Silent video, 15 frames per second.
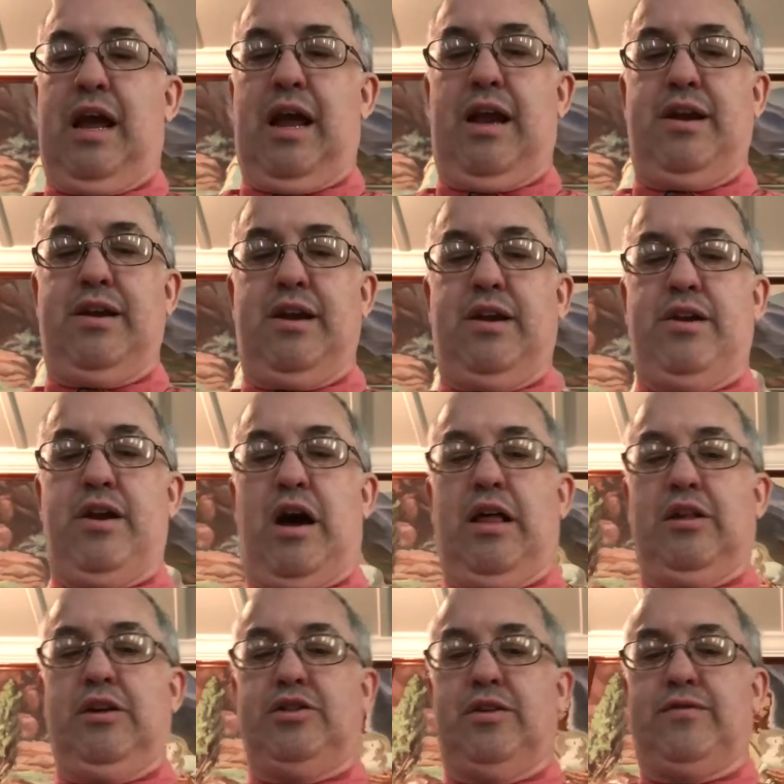and
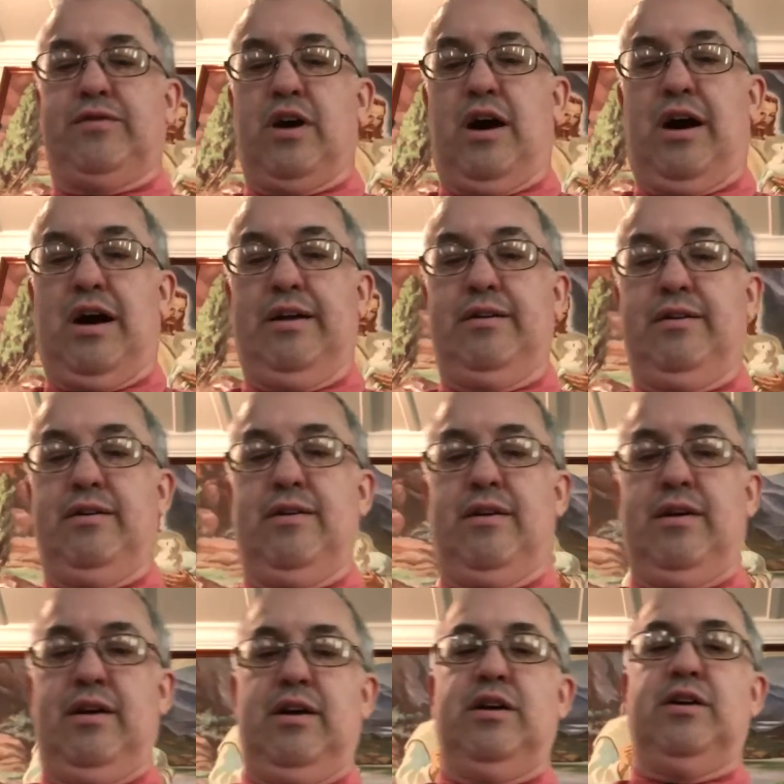knowledge of God.
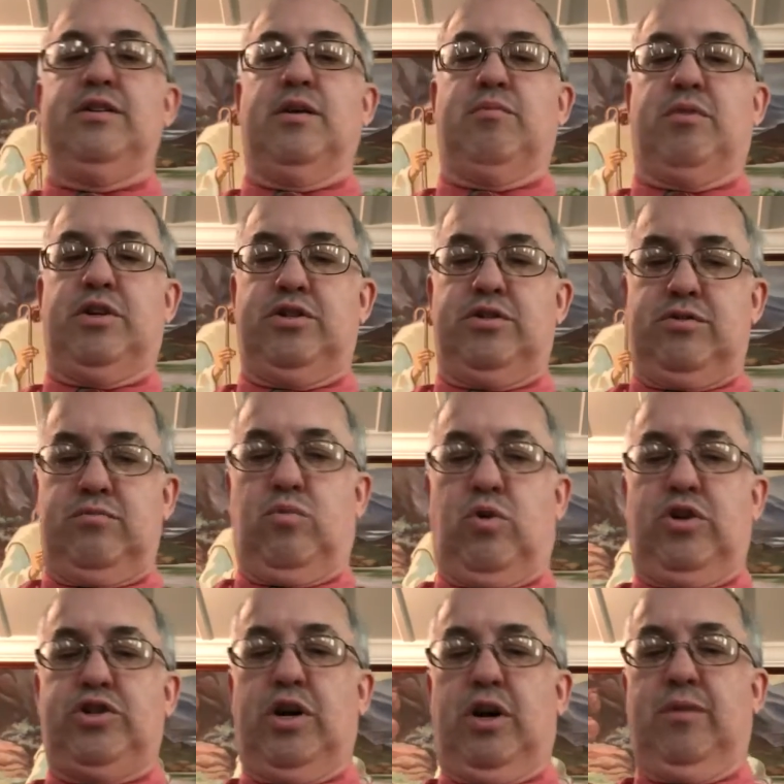So
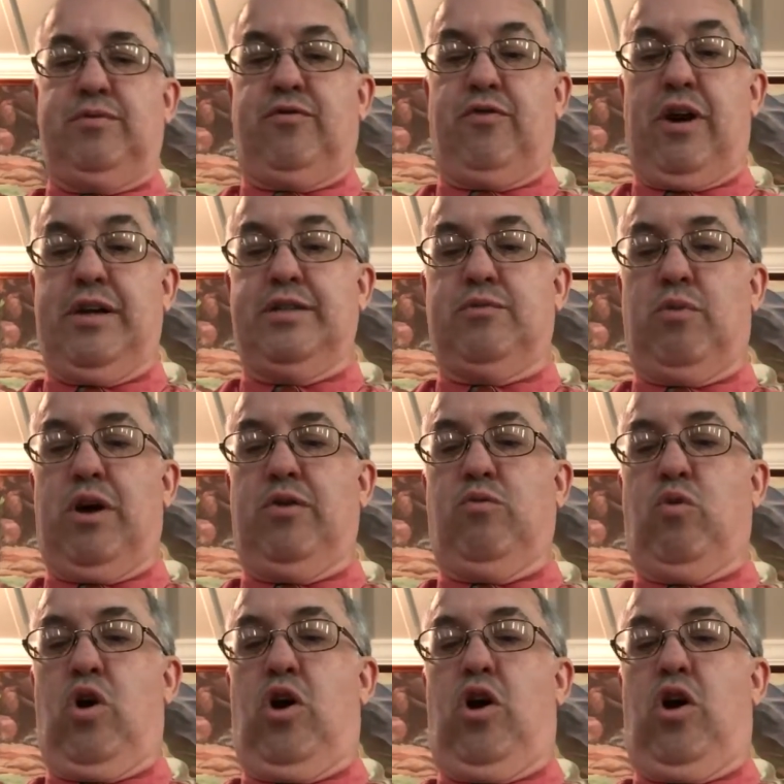when Job's friends went